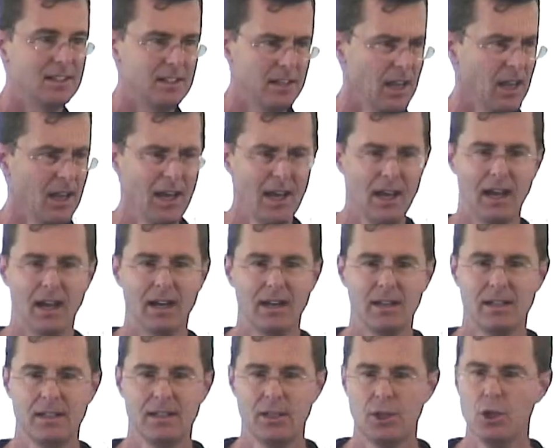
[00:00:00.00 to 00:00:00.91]
Yeah.
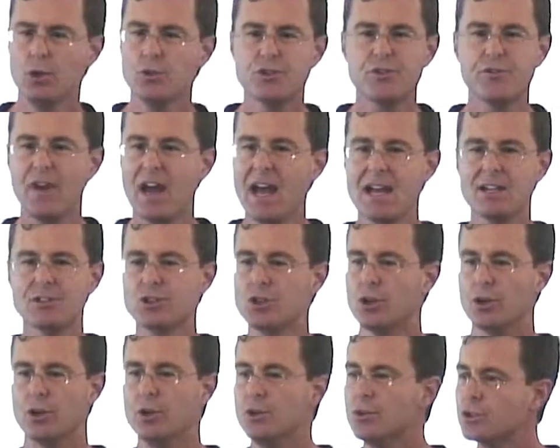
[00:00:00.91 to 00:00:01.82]
Who's
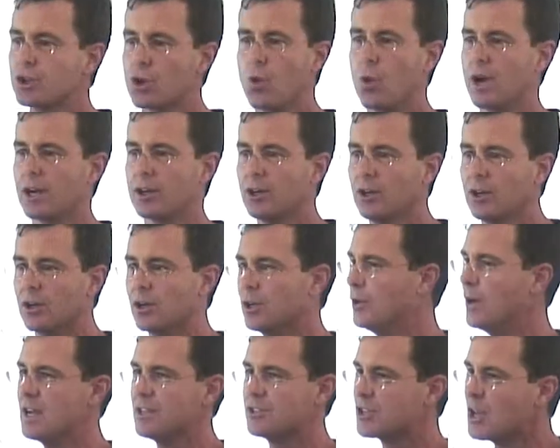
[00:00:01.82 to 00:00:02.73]
faster? Who's quicker?
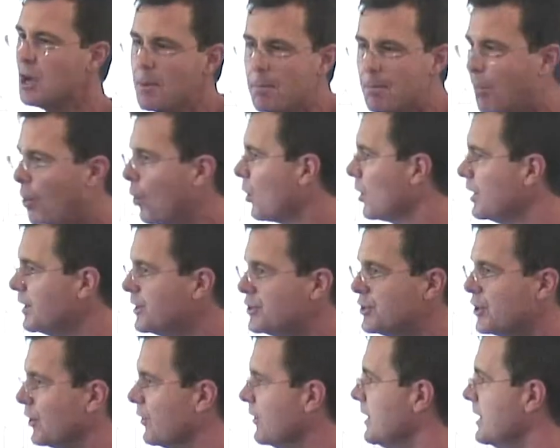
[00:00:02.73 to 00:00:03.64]
Who has more
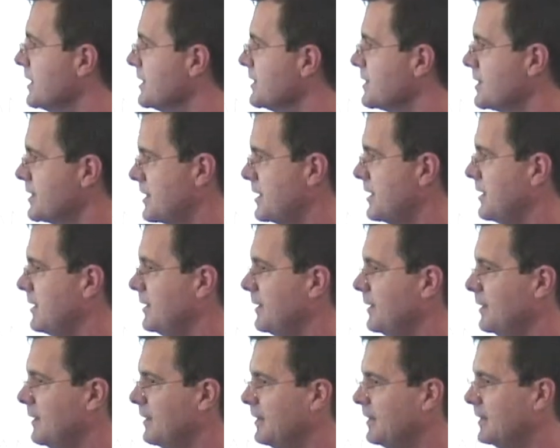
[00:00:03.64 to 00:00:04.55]
endurance?
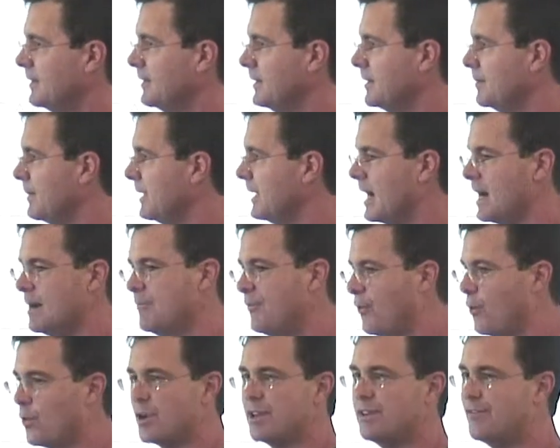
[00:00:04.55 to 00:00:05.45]
And
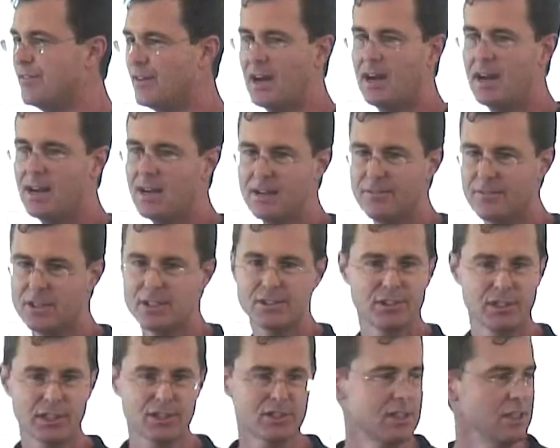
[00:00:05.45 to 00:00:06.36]
I'm 45, and a
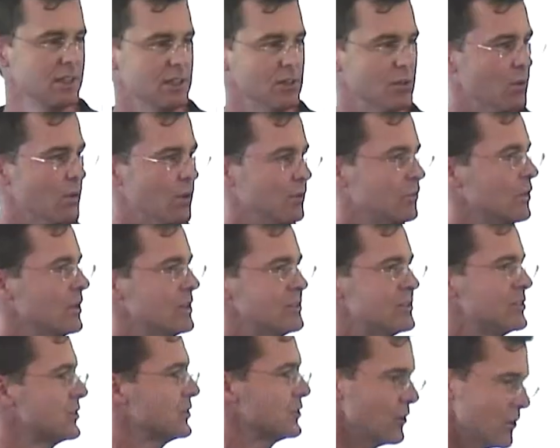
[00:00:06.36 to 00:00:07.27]
16-year-old runs
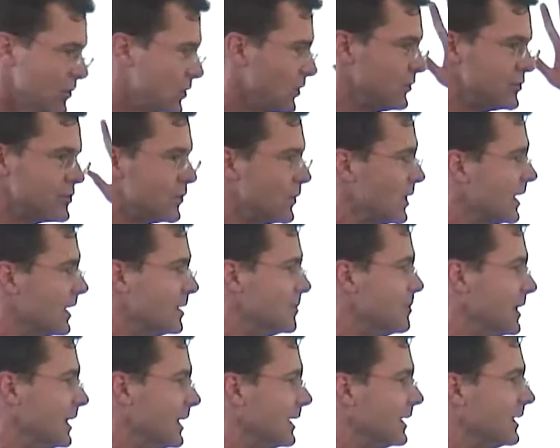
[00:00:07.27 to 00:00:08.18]
circles
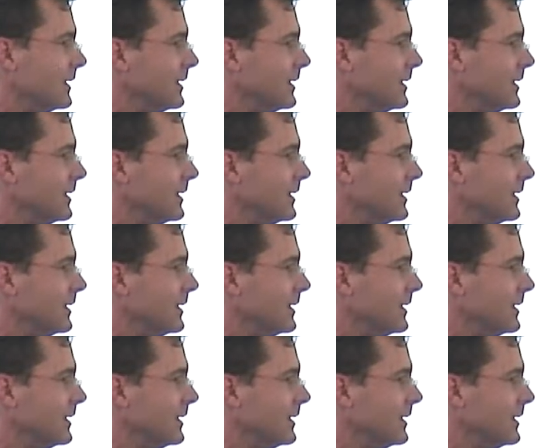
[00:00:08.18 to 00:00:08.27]
around me.